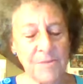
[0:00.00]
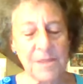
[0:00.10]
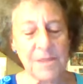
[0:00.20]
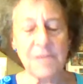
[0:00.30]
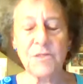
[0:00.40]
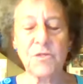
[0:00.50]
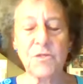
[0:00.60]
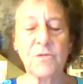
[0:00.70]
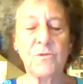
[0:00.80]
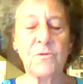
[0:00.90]

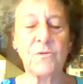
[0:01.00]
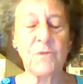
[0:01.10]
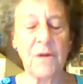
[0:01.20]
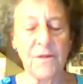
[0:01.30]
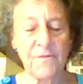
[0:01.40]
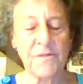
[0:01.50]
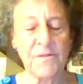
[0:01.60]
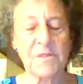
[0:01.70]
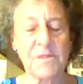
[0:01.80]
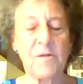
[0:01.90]
into the
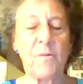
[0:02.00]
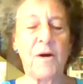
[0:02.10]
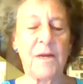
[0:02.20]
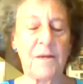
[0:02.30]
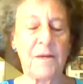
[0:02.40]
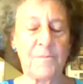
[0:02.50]
physical body.